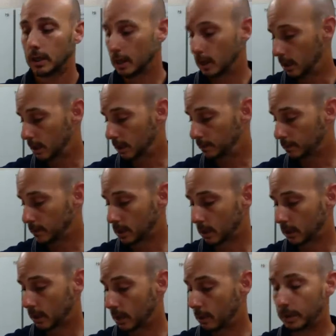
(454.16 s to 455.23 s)
Um,
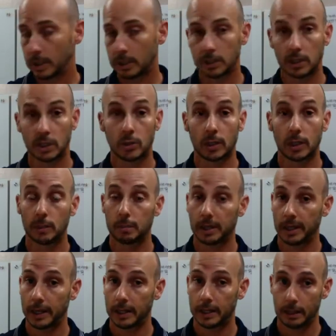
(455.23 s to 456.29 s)
so it'll be strictly
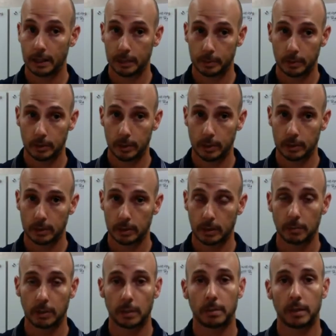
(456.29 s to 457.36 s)
playing at this point. So
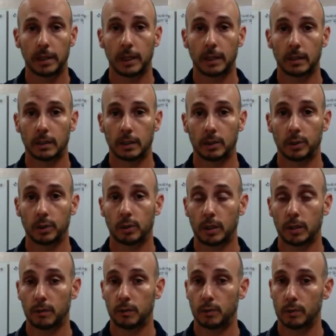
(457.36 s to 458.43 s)
I'm going to play two,
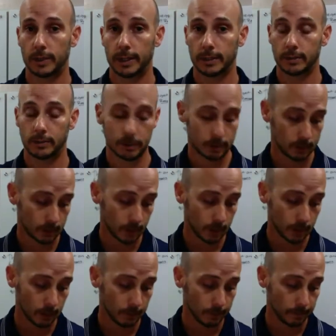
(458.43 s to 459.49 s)
three, four rounds.
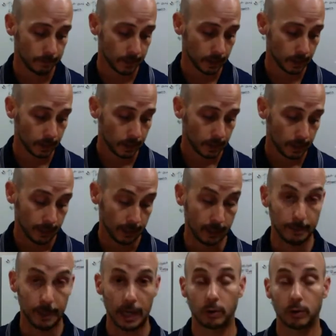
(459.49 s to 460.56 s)
Um, and
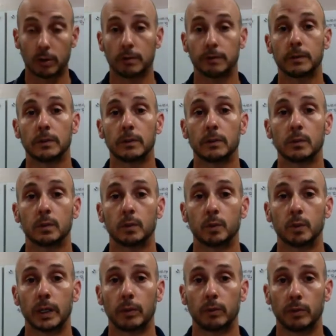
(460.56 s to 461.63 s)
get back with a full
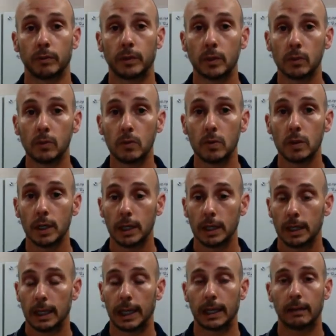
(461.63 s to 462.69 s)
written review.
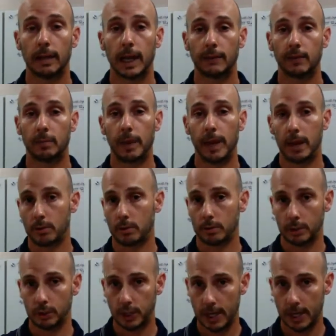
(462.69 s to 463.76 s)
And I'll have it back on
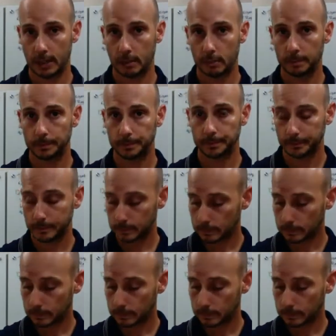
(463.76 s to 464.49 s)
the channel.